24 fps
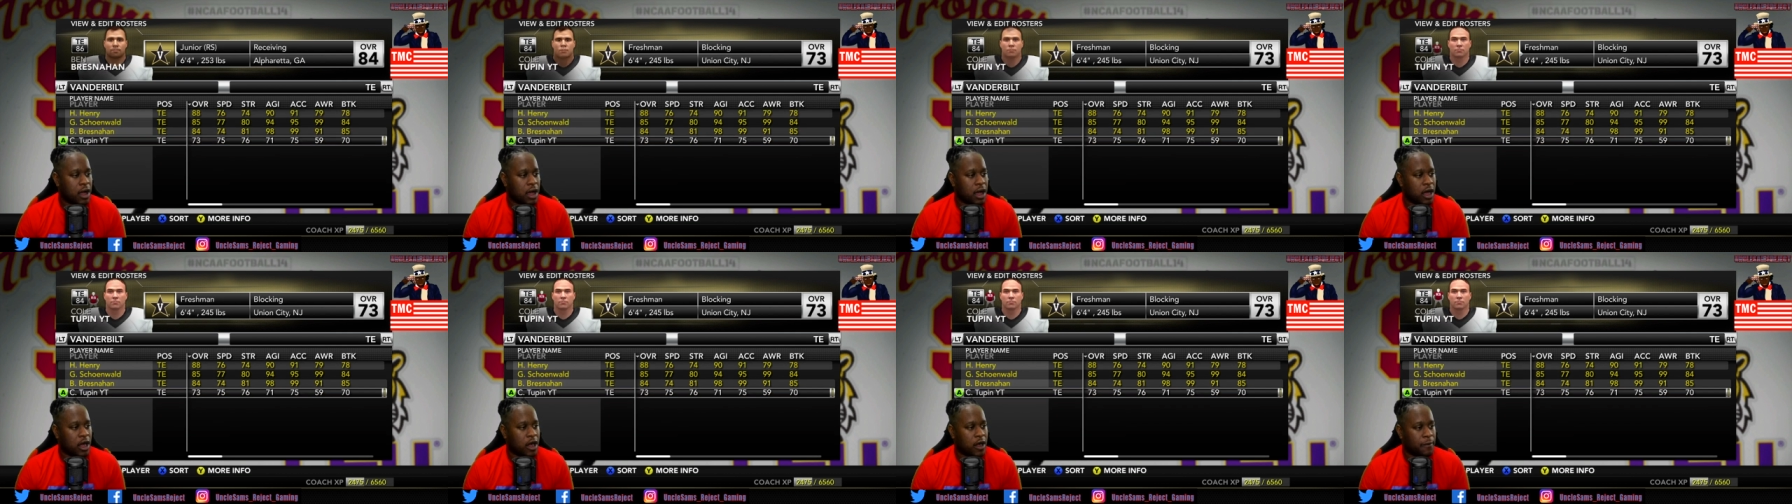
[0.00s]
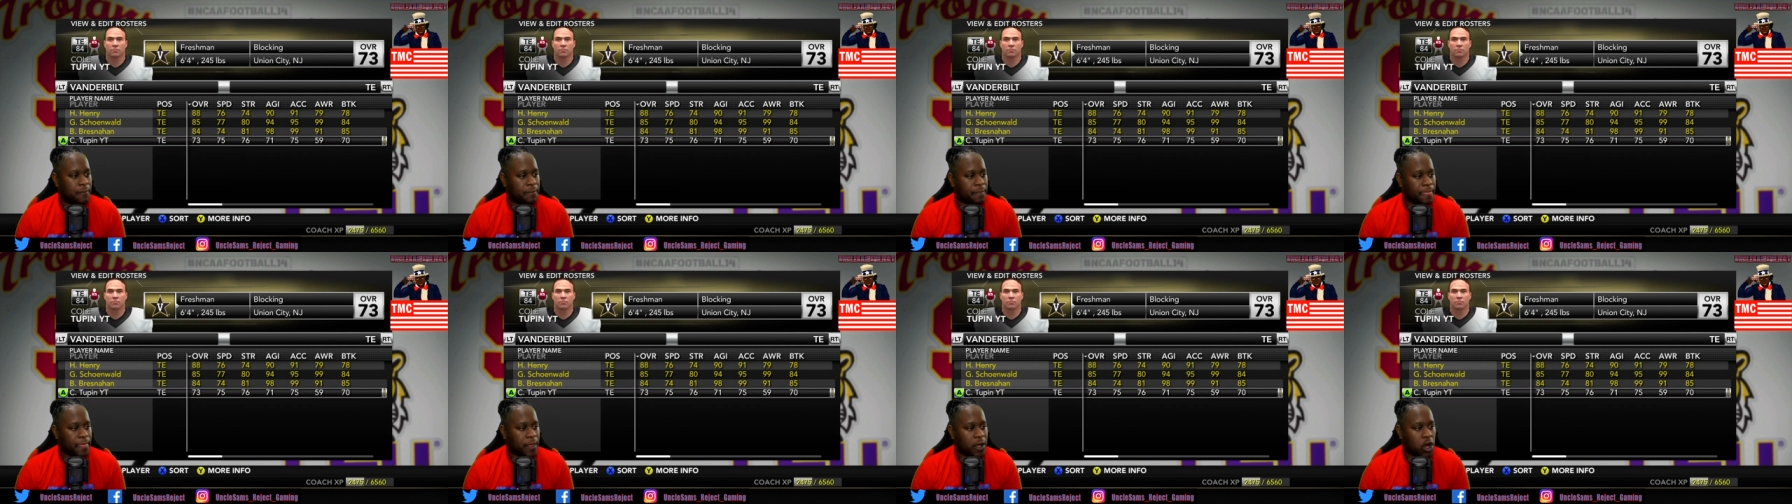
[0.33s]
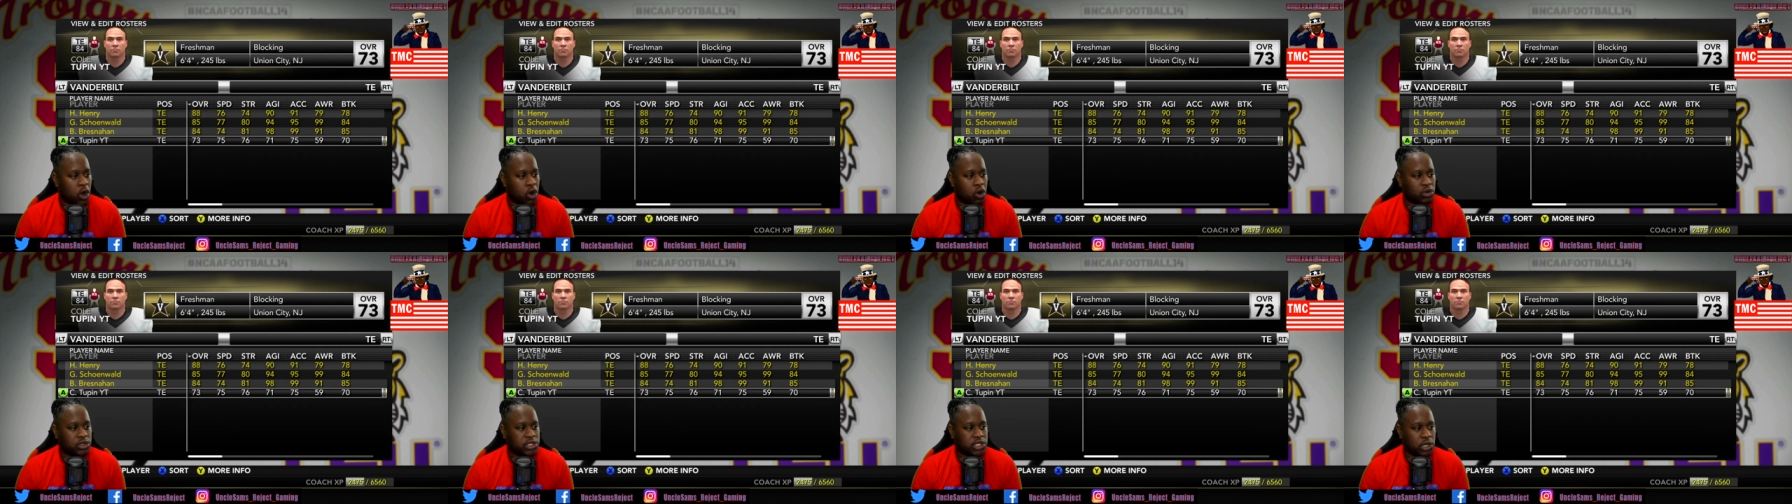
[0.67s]
Um,
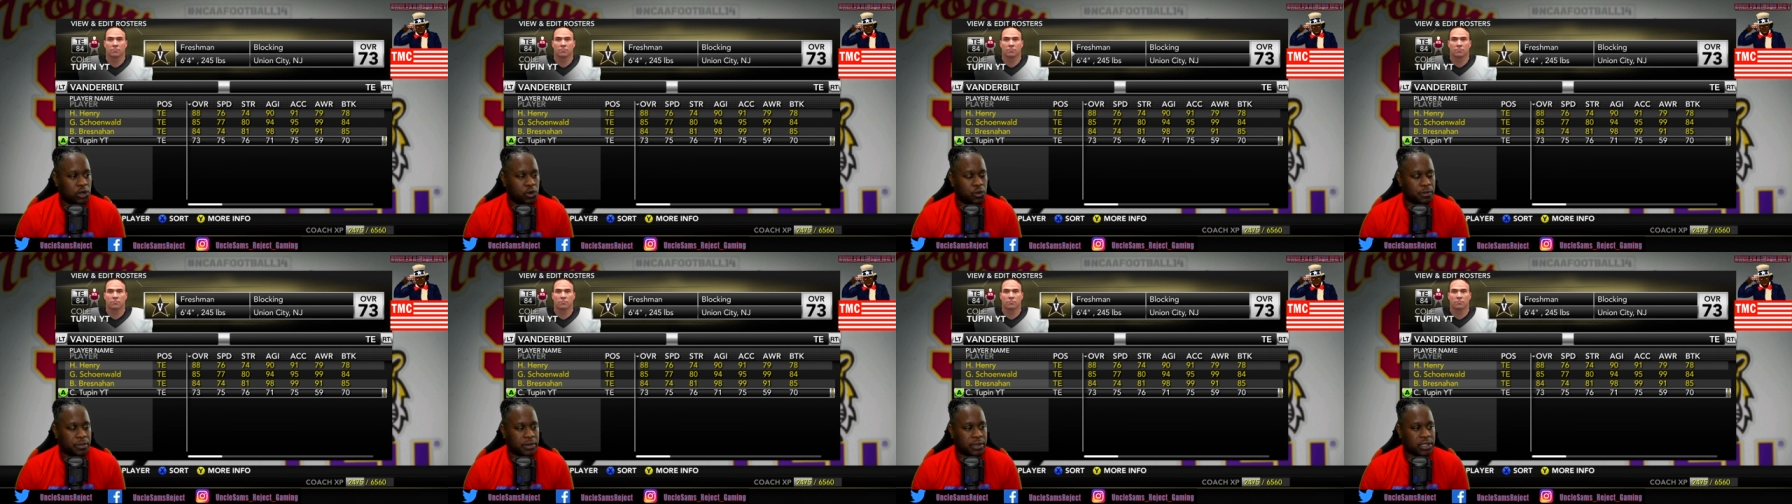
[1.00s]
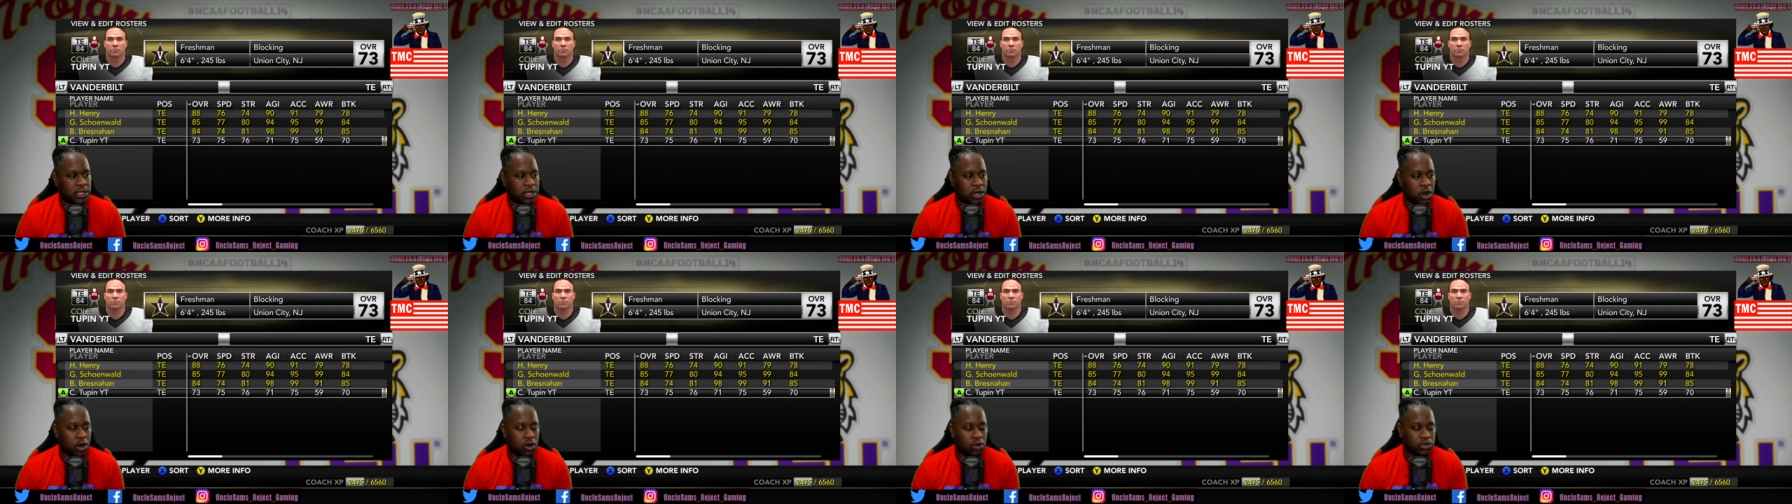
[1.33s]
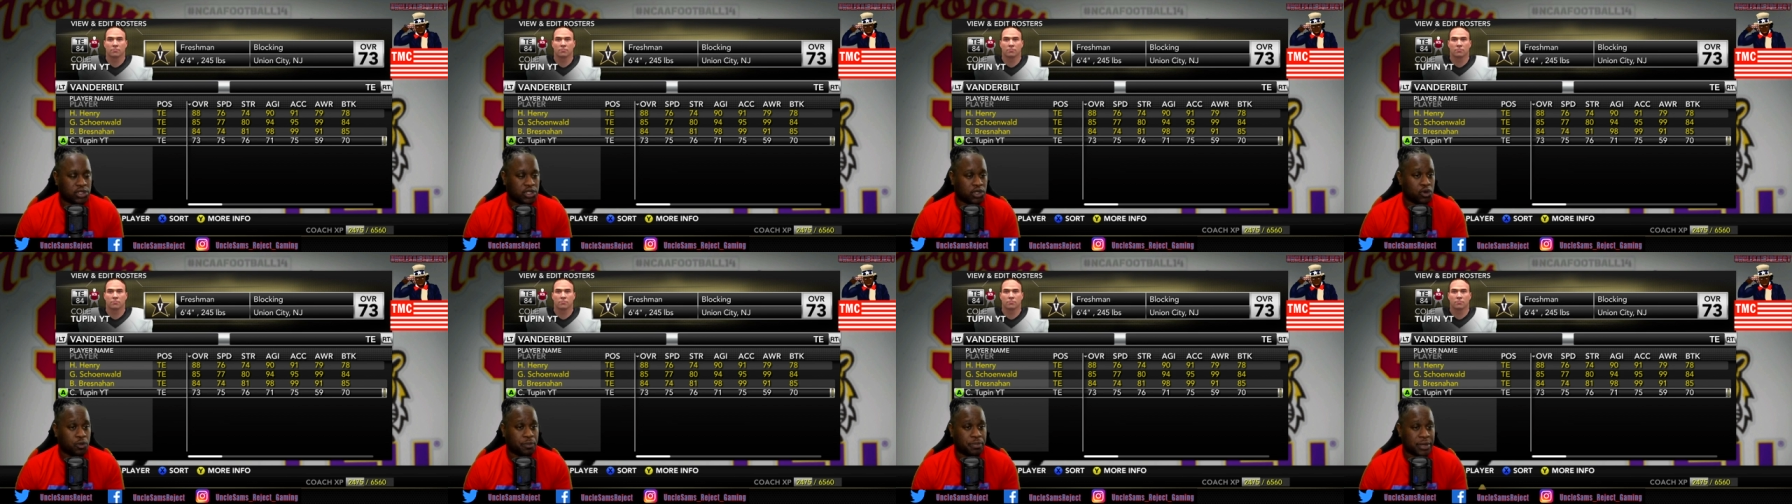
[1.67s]
Cole, Toop,
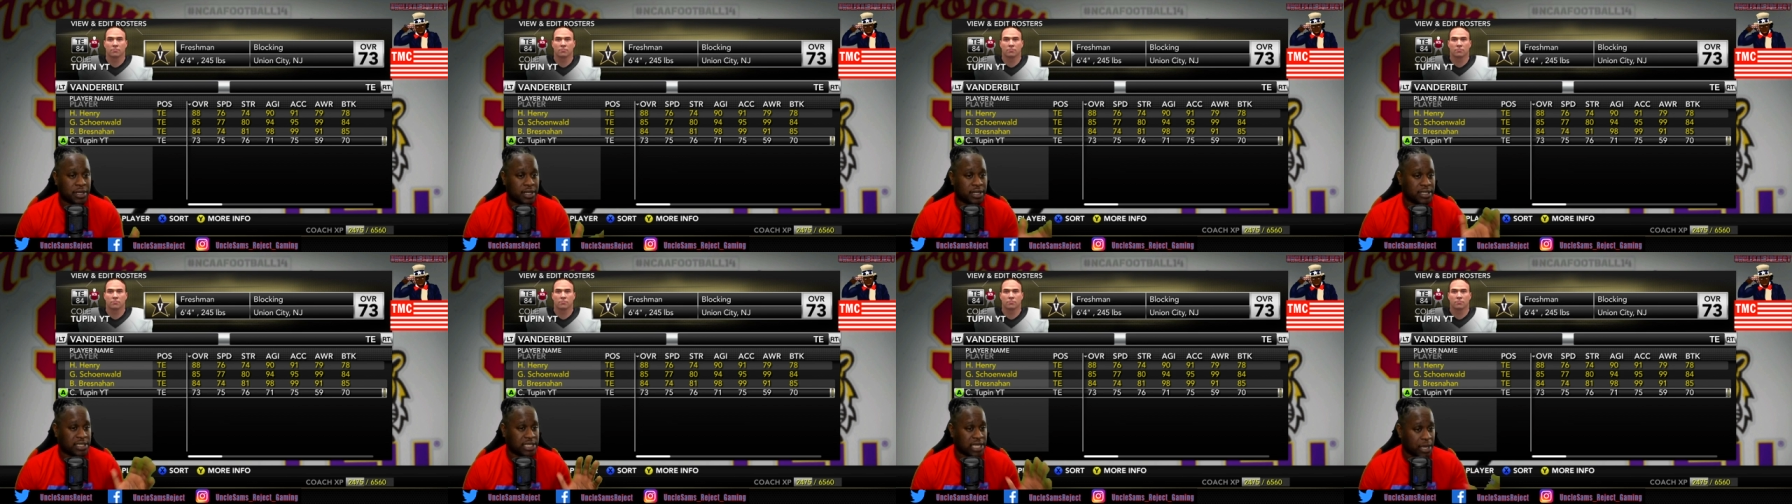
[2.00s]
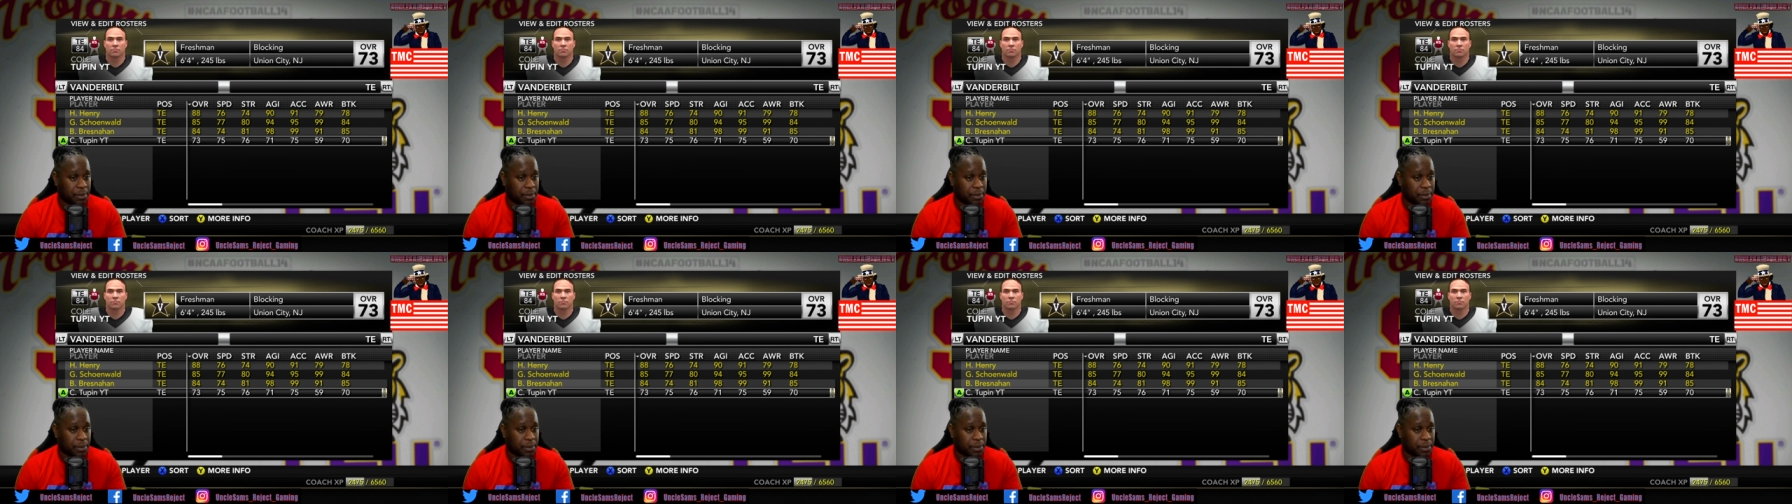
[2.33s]
Cole Tupin,